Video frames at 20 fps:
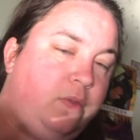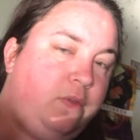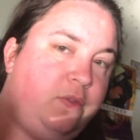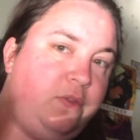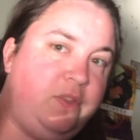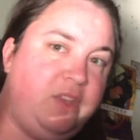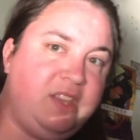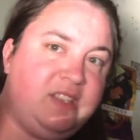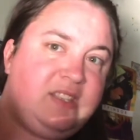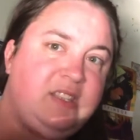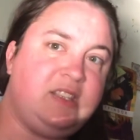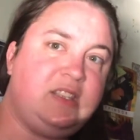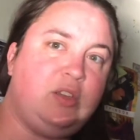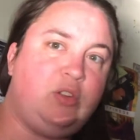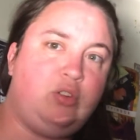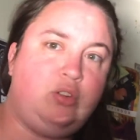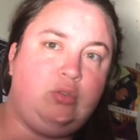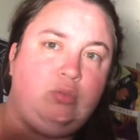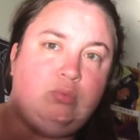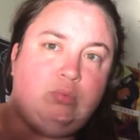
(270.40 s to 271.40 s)
this is a
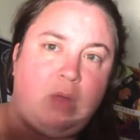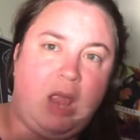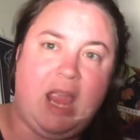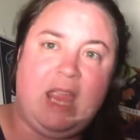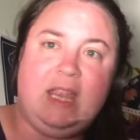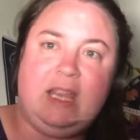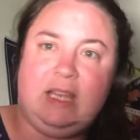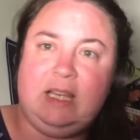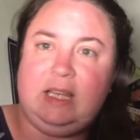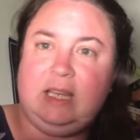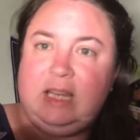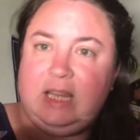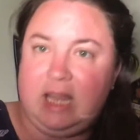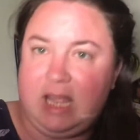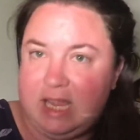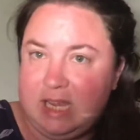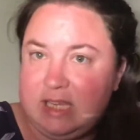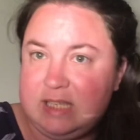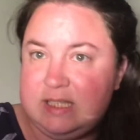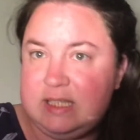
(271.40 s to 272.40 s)
great
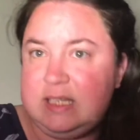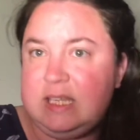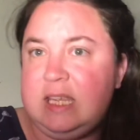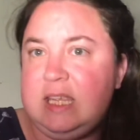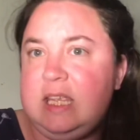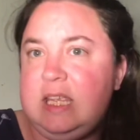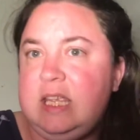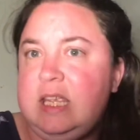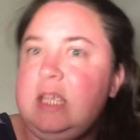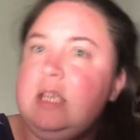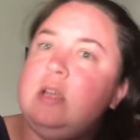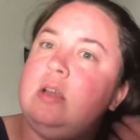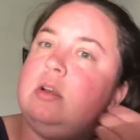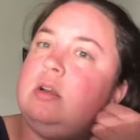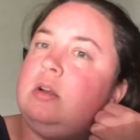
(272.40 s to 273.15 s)
legacy,